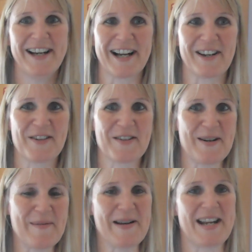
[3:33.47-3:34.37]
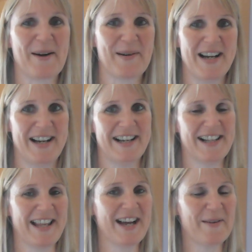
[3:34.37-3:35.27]
and got up an hour
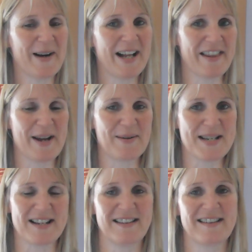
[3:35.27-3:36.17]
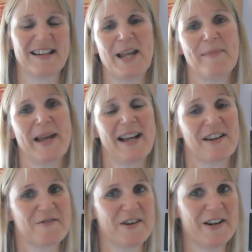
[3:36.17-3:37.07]
earlier while they were still sleeping
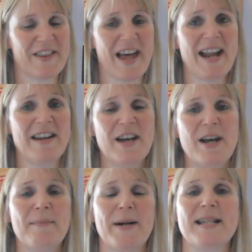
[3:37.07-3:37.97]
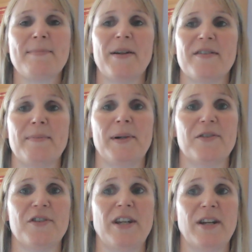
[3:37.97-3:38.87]
and wrote then. But it's possible
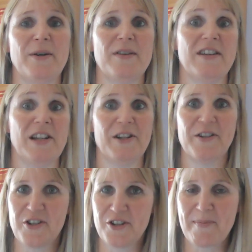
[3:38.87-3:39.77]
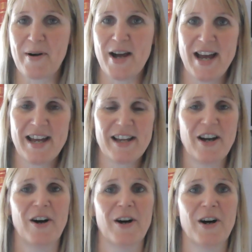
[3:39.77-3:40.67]
to use your lunch break
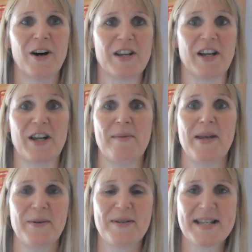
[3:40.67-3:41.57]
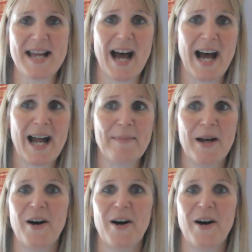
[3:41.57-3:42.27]
or your commute time,